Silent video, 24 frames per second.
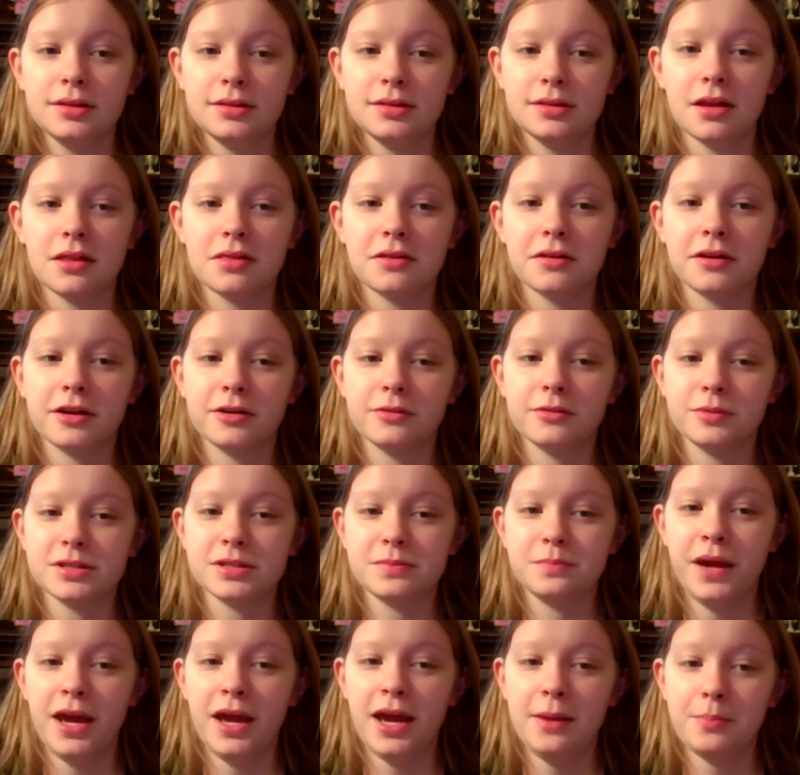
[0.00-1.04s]
the third was
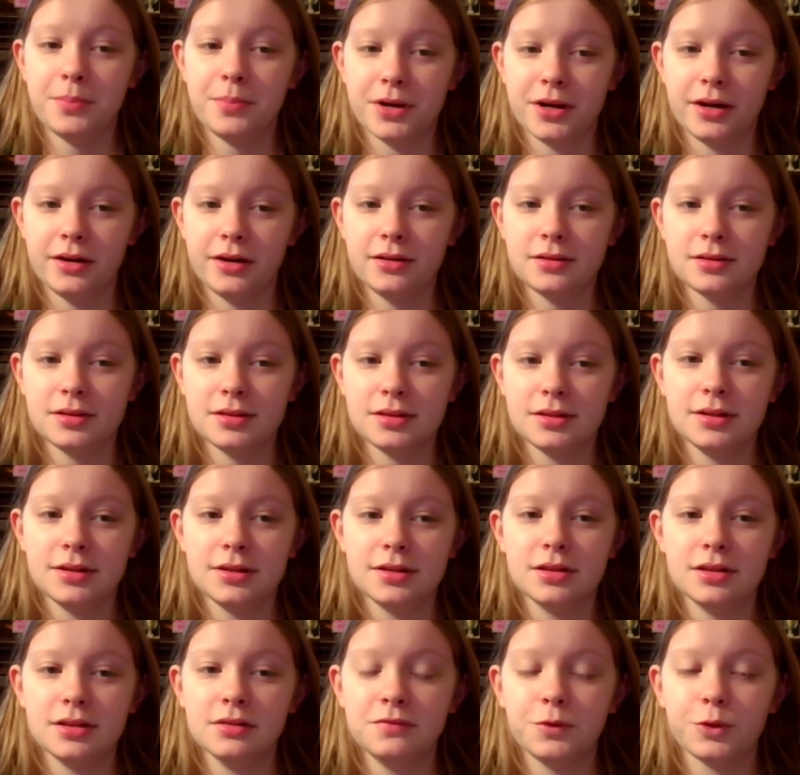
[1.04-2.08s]
paper,
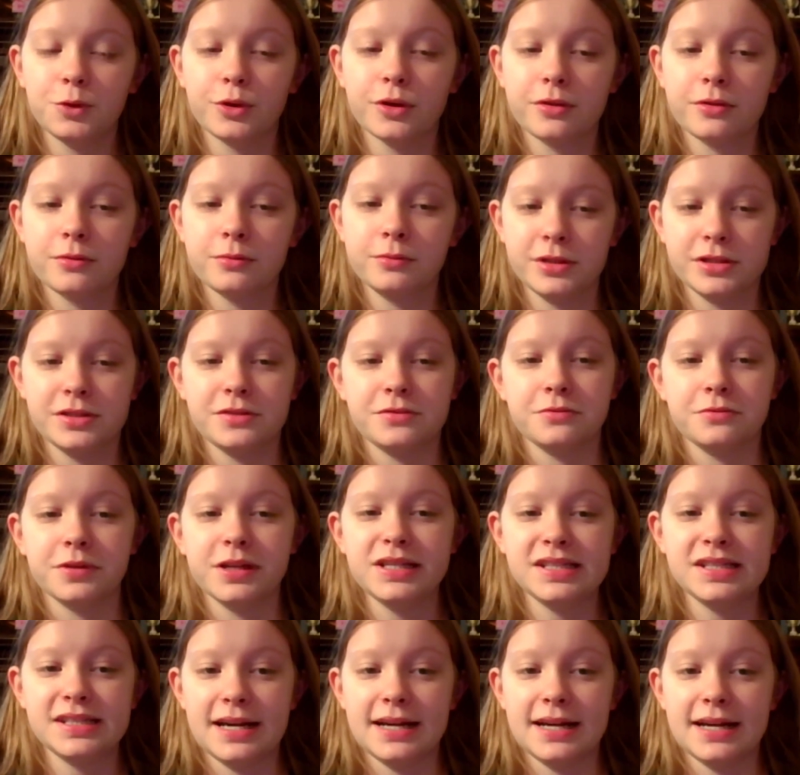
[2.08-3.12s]
the fourth was
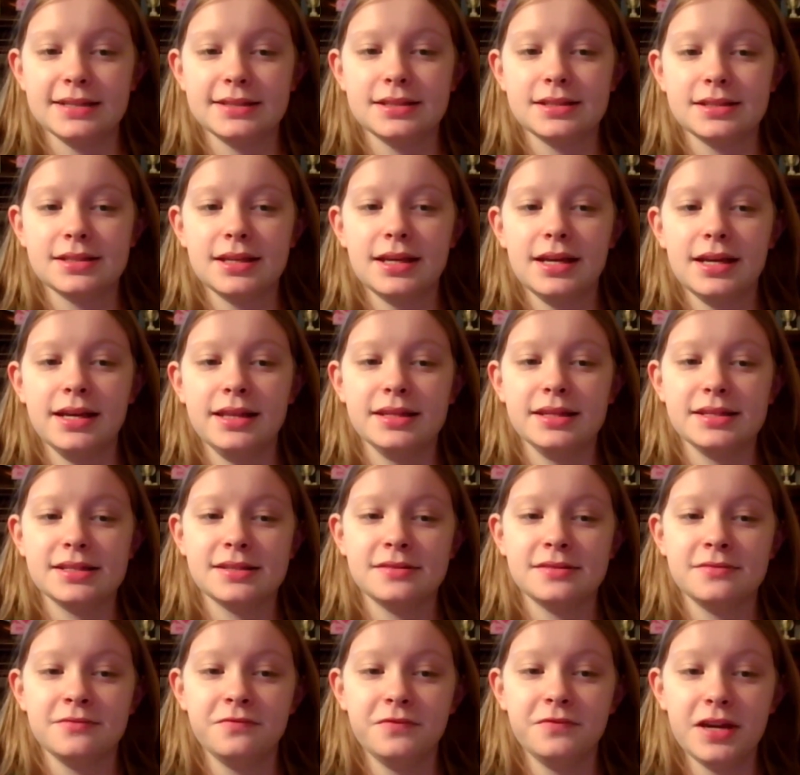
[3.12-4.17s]
recess, and the
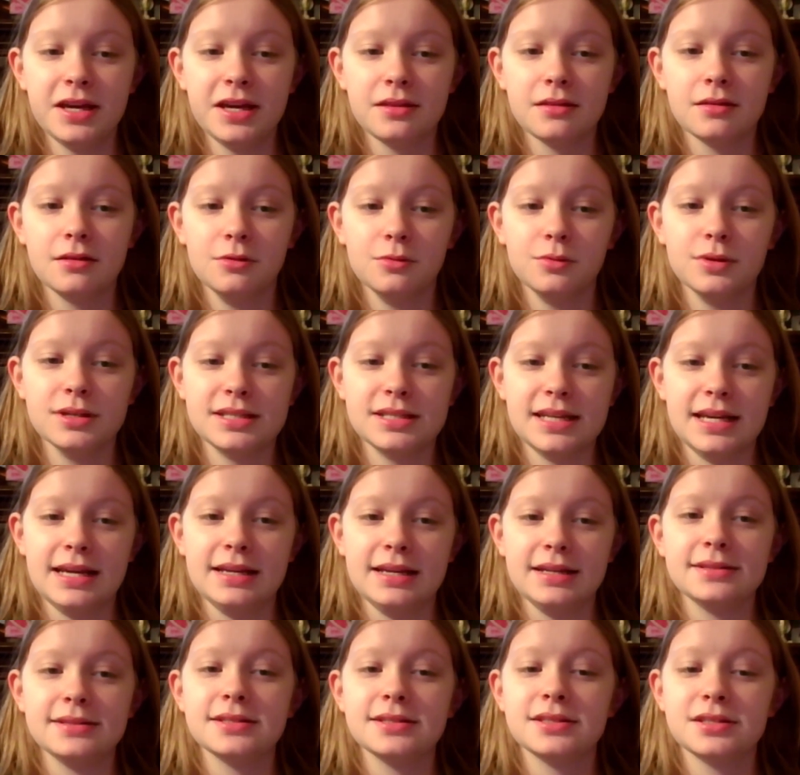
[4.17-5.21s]
fifth was
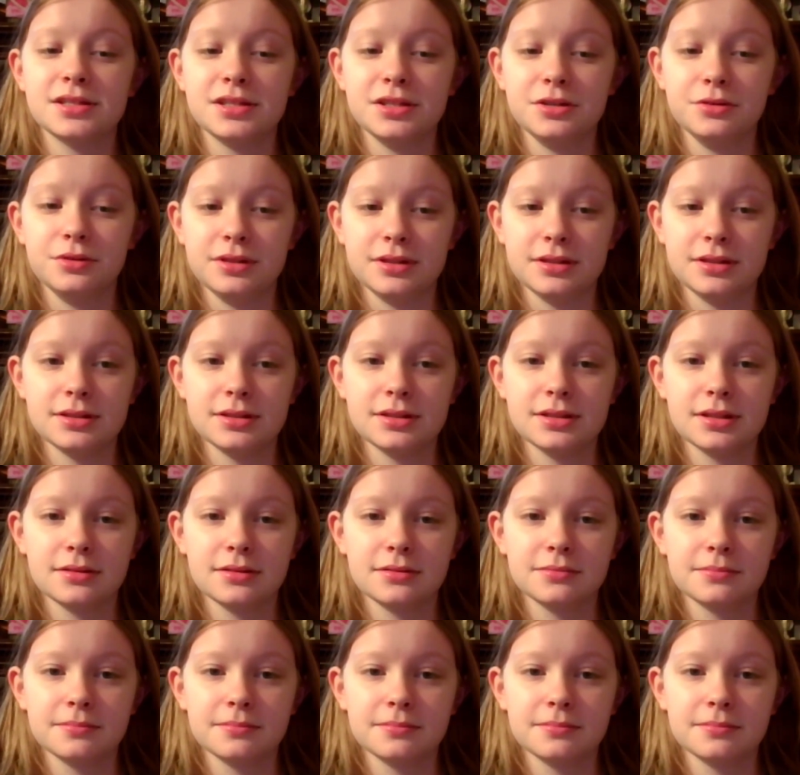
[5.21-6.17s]
a student.